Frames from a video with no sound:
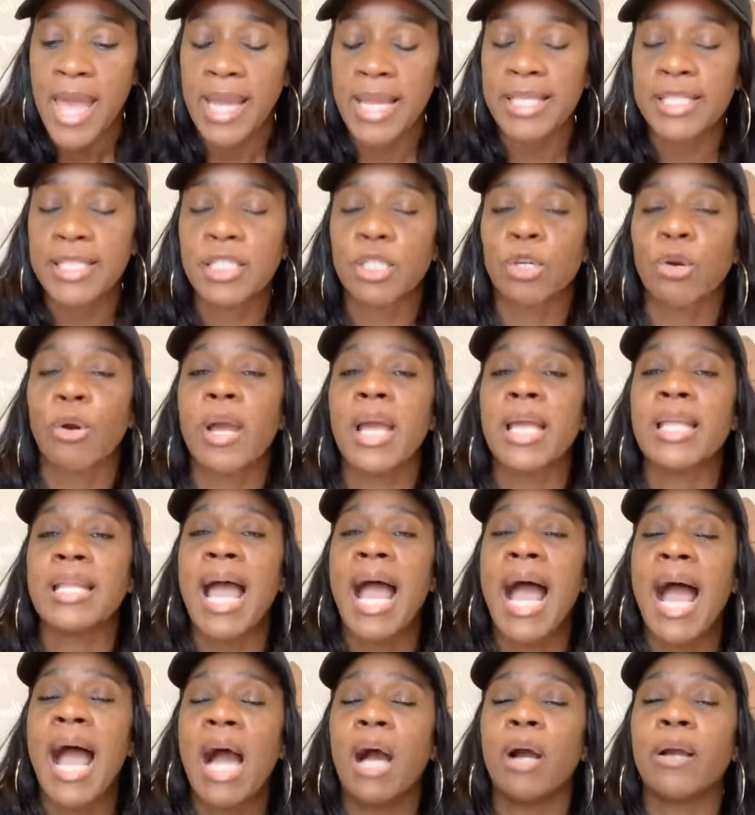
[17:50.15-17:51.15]
And so,
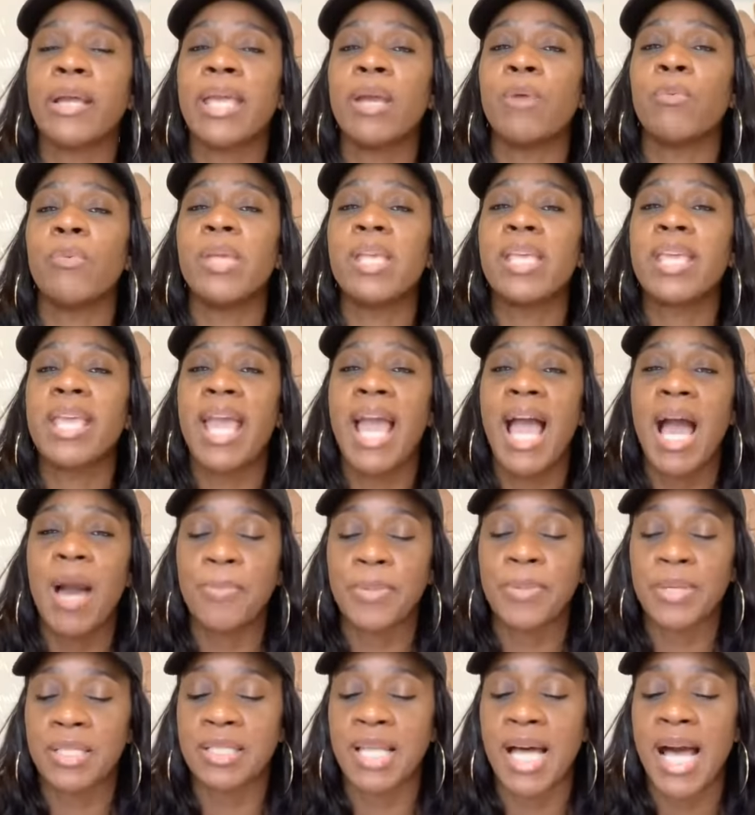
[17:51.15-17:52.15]
and how can we
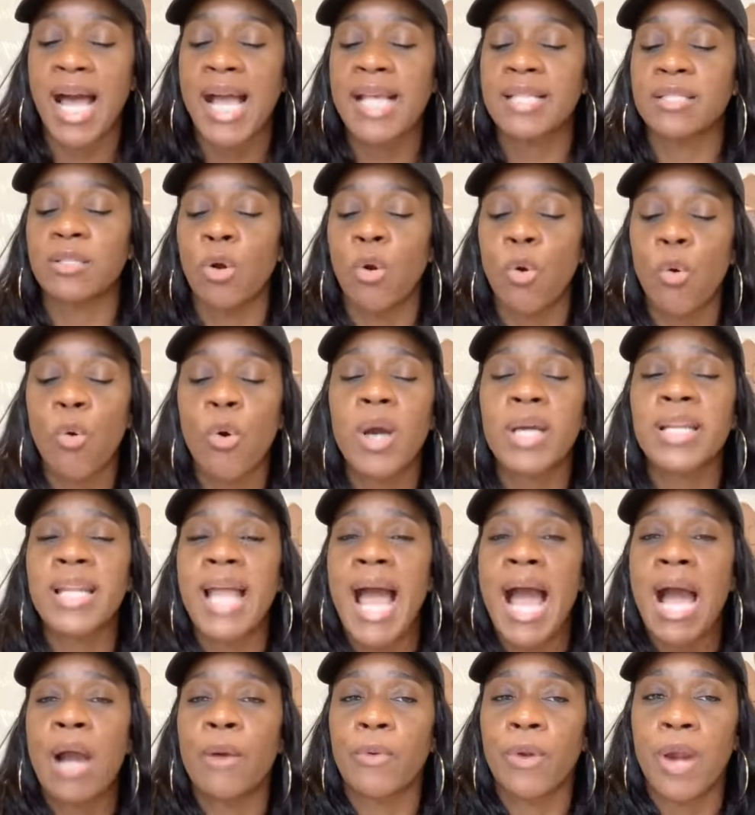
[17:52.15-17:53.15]
capitalize
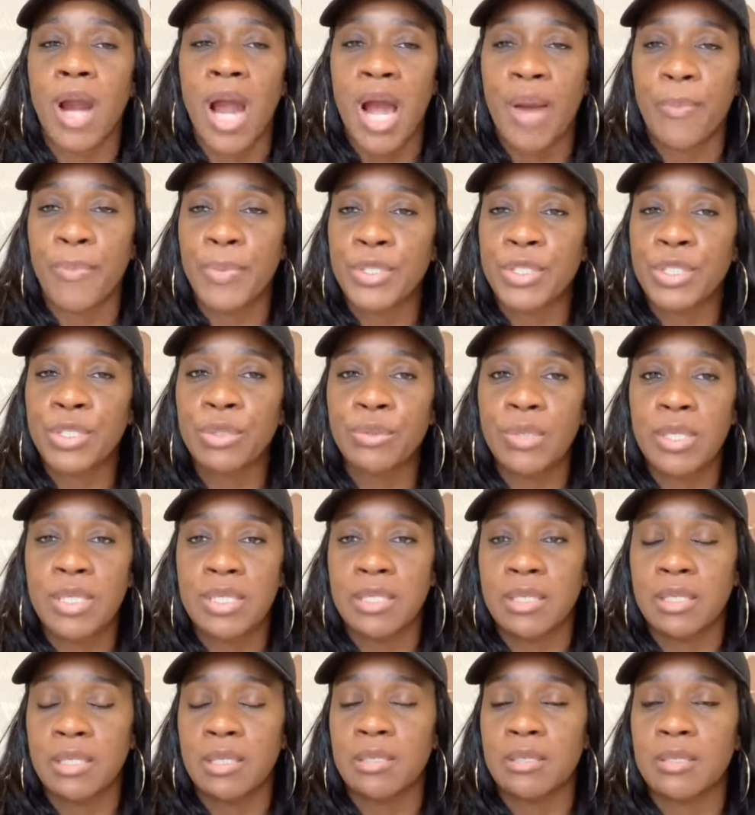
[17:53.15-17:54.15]
on our
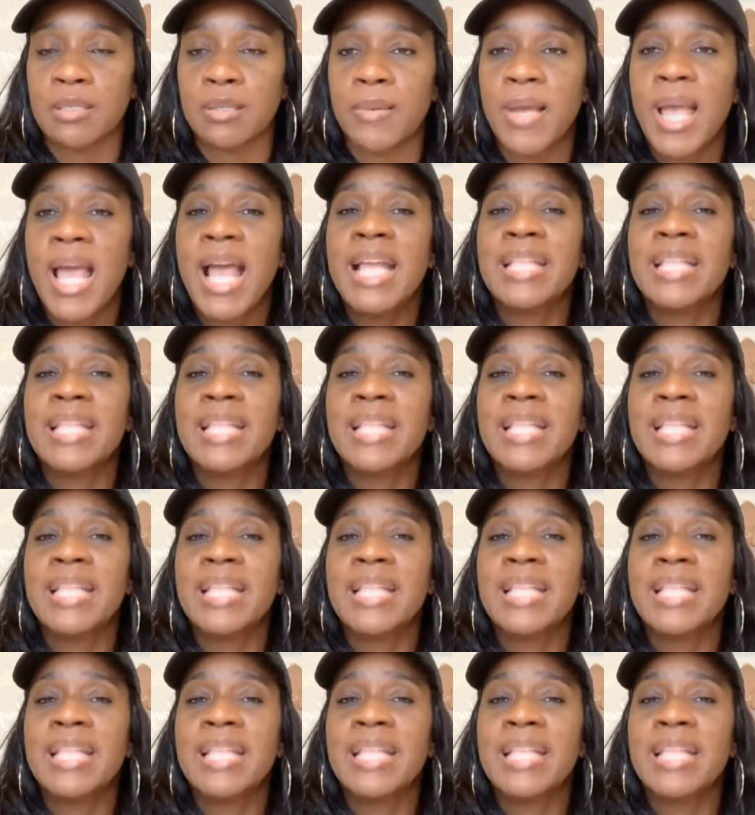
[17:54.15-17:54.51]
opportunities?